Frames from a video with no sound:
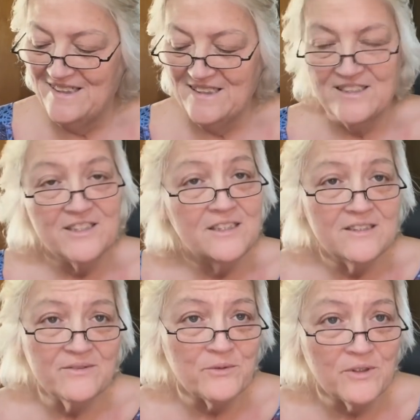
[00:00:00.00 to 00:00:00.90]

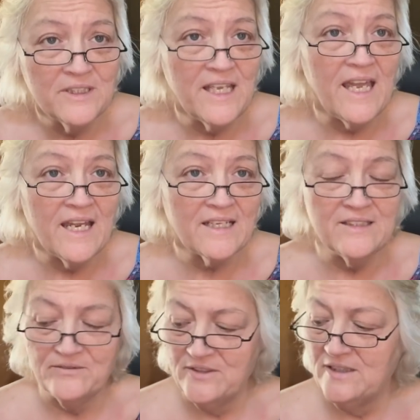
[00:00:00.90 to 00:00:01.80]
she's really
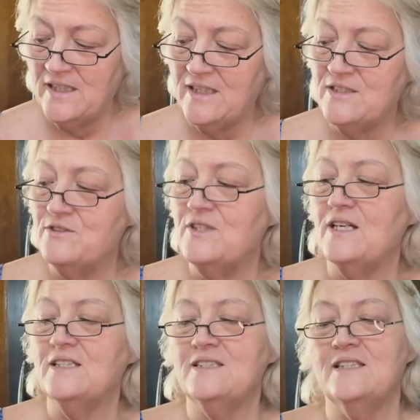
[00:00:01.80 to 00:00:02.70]
active today, as you
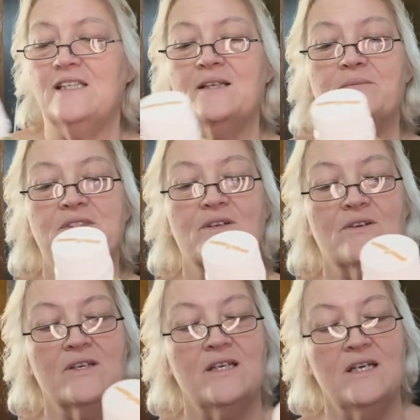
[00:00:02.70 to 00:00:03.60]
guys see, I'm
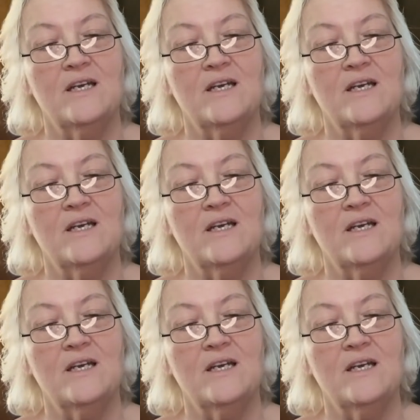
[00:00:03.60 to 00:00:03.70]
sorry.